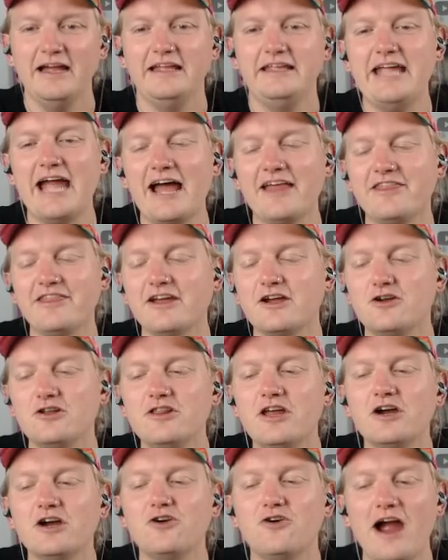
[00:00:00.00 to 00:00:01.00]
Yeah,
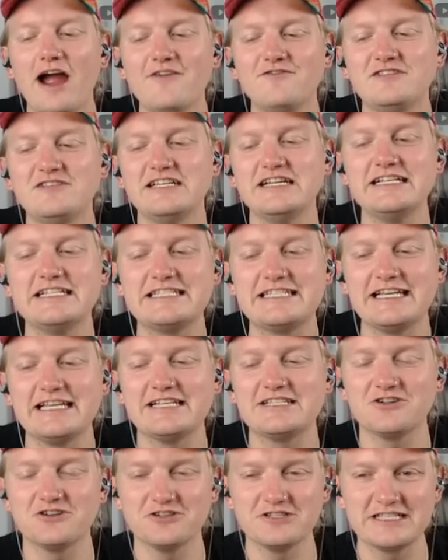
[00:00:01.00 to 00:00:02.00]
the crafting
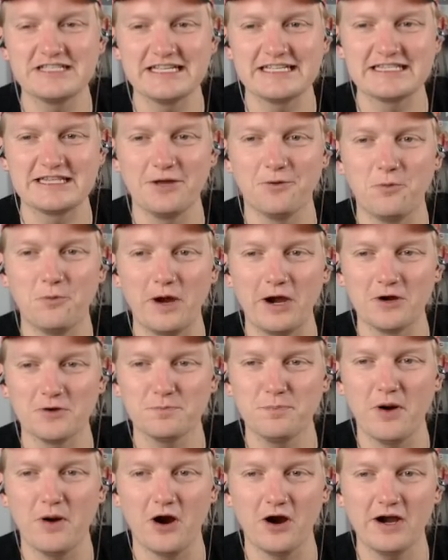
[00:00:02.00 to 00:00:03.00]
scissors is the weird
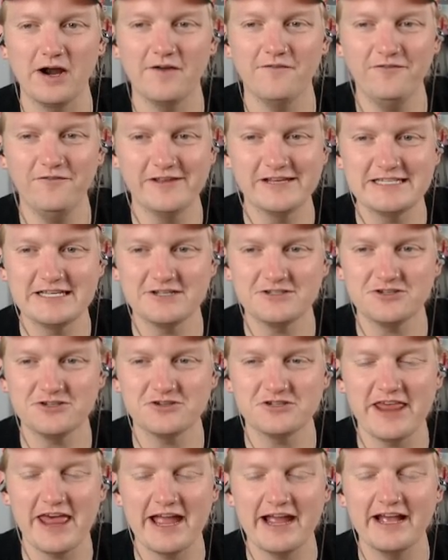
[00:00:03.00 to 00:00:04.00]
part of the scissors
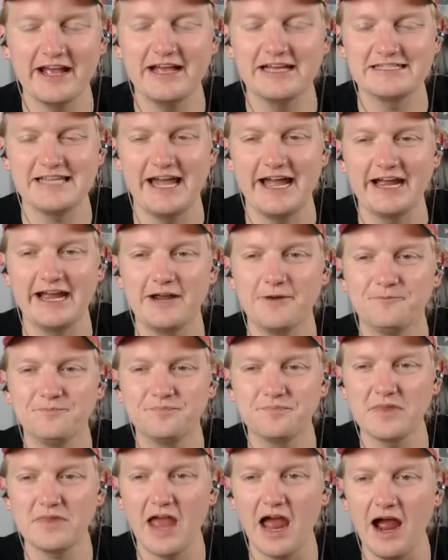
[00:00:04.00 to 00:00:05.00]
thing, because, like,
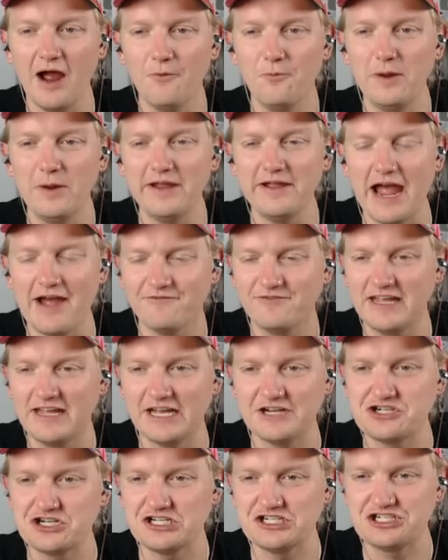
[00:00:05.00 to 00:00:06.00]
we have
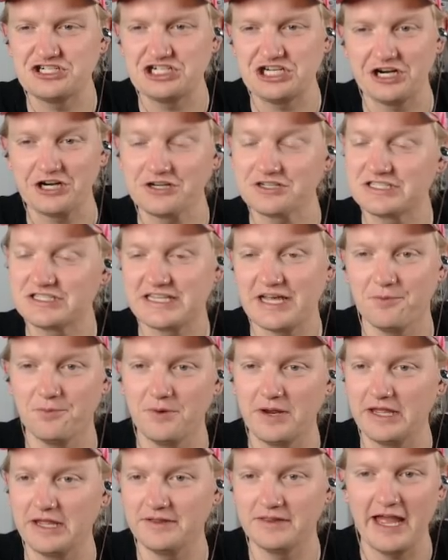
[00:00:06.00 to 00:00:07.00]
kitchen shears that
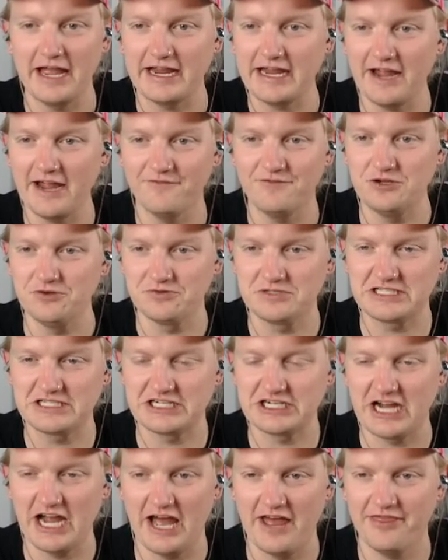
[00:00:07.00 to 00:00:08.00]
we, like, have used to
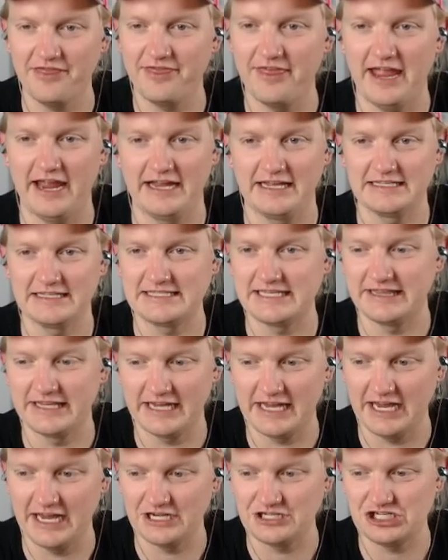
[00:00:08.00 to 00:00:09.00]
cut things in the
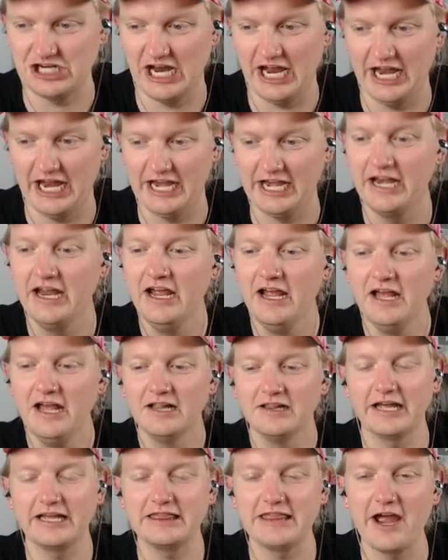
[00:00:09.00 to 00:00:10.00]
kitchen.
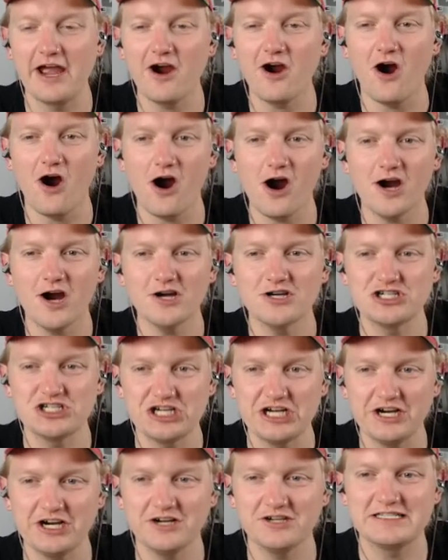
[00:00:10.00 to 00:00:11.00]
Like, there are
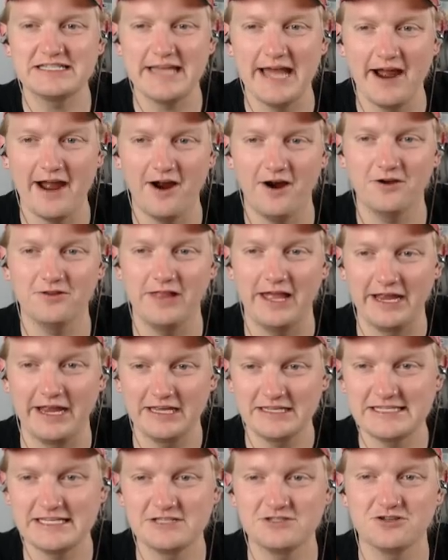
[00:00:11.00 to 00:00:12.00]
shears that are, like,
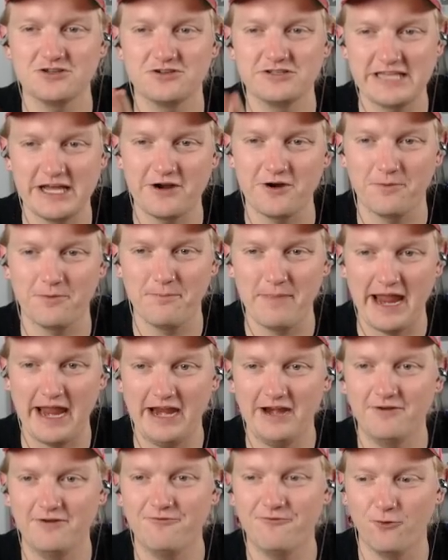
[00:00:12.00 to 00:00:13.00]
scissors that are
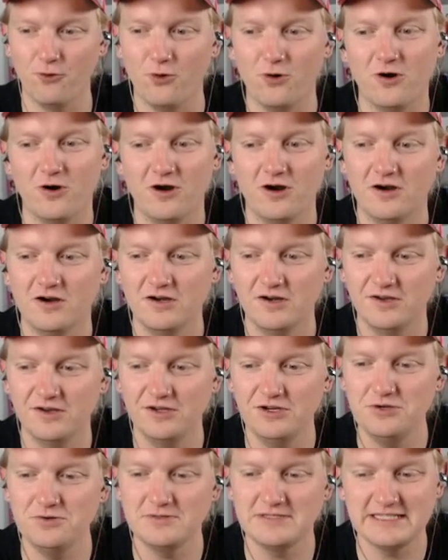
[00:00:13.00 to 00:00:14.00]
made for
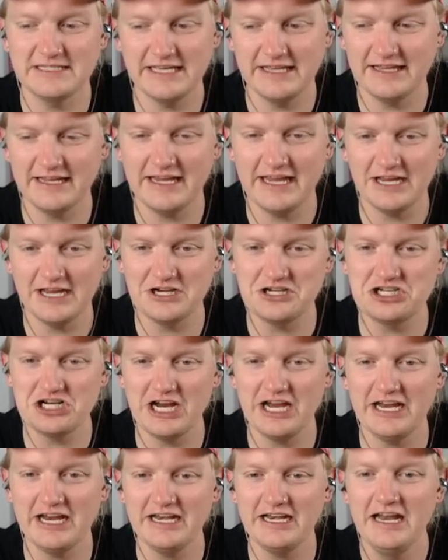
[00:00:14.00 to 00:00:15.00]
use in the
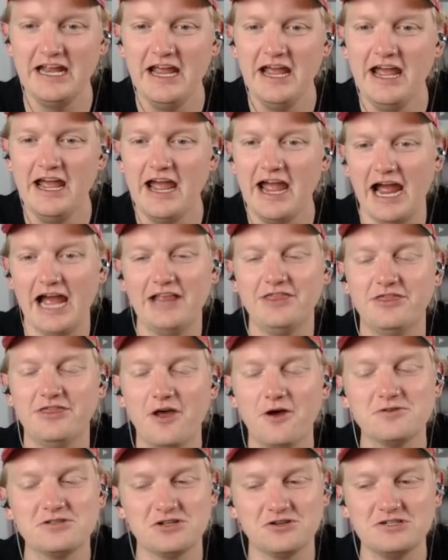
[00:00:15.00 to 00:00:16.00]
kitchen, and
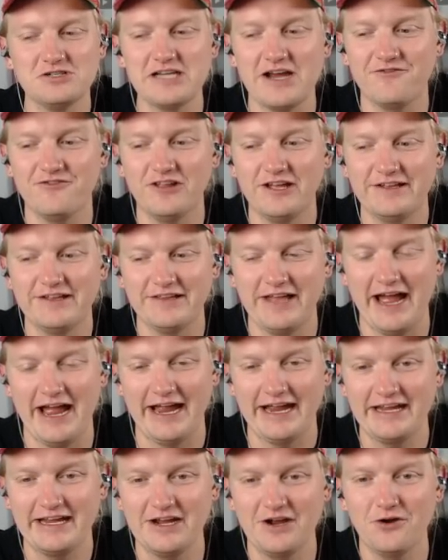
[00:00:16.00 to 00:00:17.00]
those are definitely,
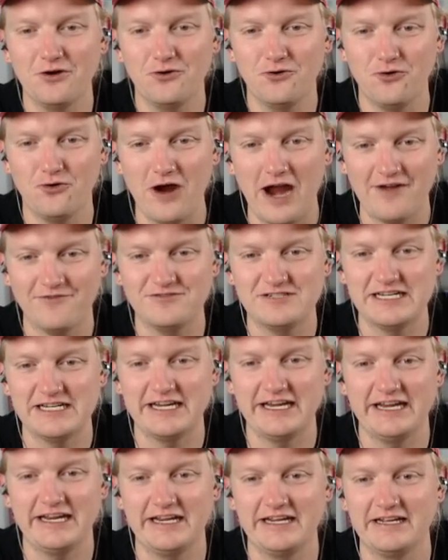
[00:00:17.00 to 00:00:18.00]
like,
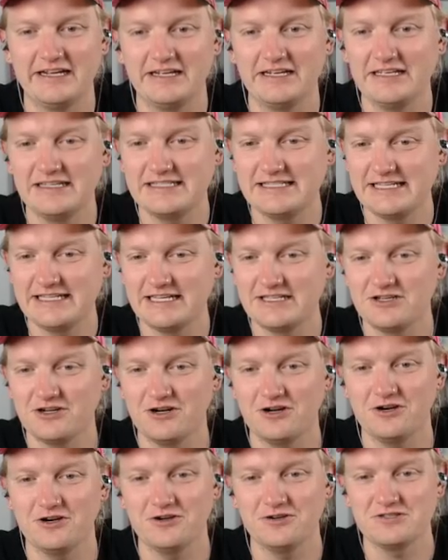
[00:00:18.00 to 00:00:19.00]
crafting
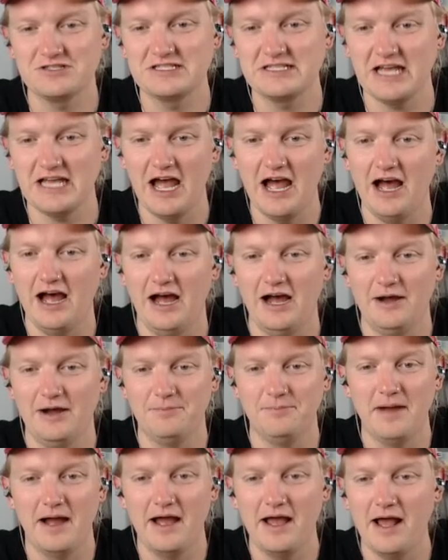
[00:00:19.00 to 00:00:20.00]
scissors.
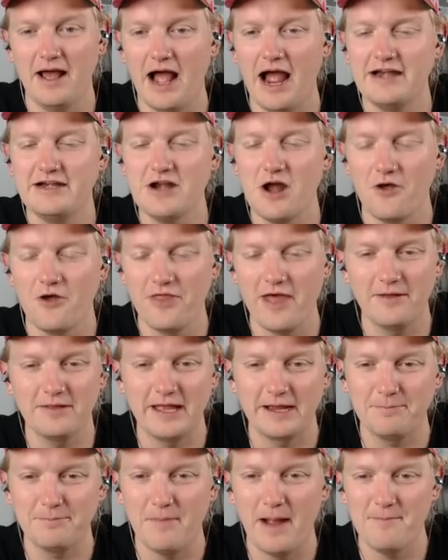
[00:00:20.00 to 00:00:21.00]
I know that,
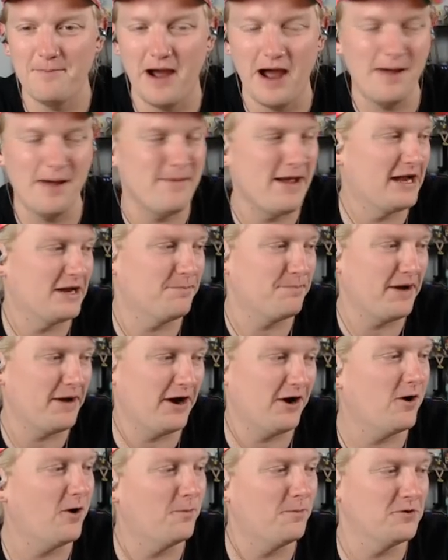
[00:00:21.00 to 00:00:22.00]
like, my mom had a
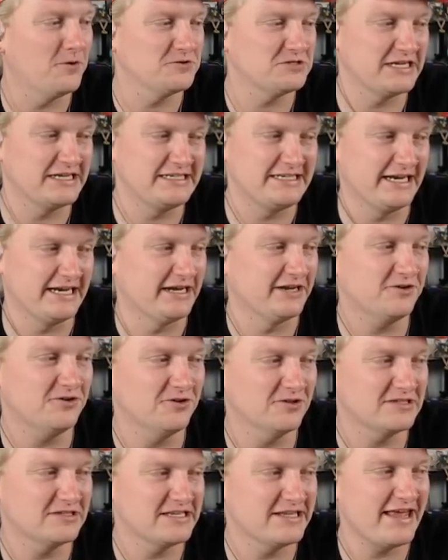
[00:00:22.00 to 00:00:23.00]
pair almost
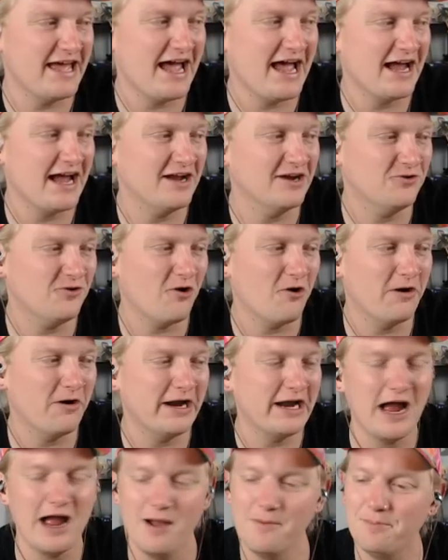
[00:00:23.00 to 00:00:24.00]
identical to that growing
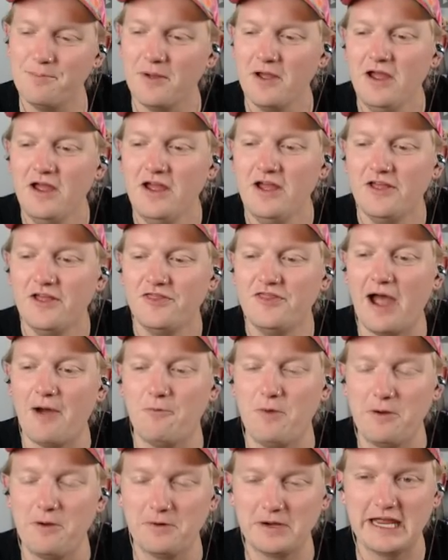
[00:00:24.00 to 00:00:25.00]
up that
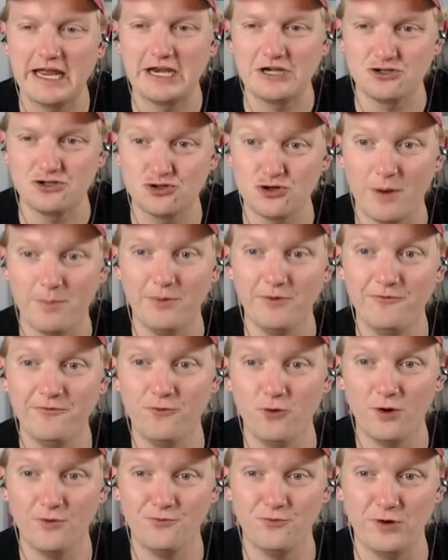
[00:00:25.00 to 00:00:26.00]
we would get in trouble
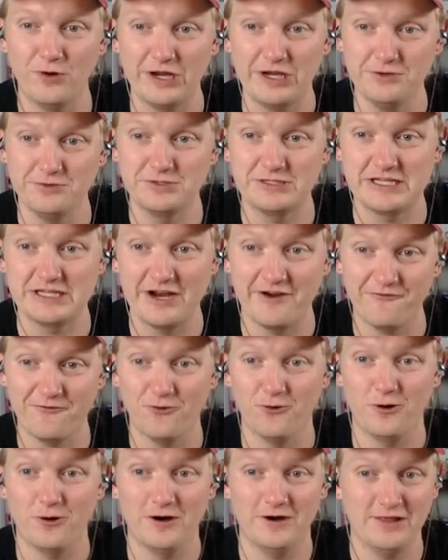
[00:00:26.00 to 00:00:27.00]
for if we used it
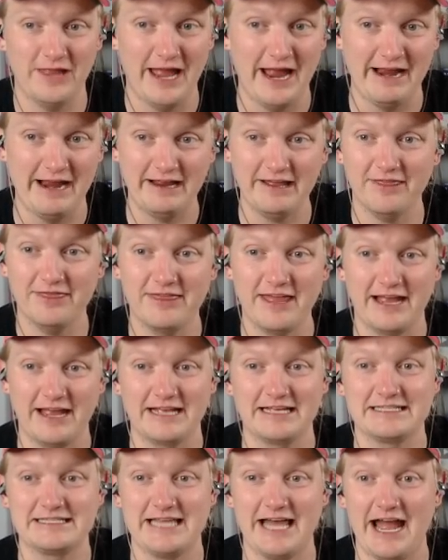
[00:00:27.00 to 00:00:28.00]
for, like,
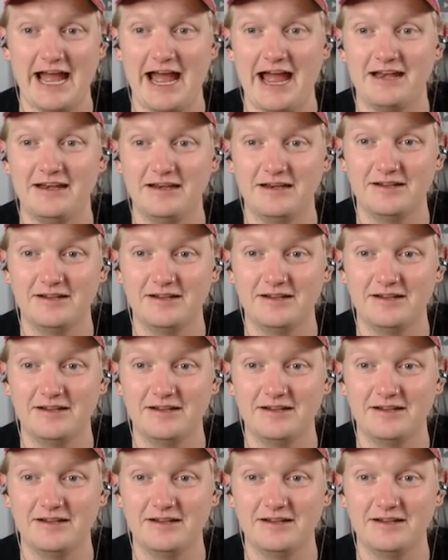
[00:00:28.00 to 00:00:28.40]
things that,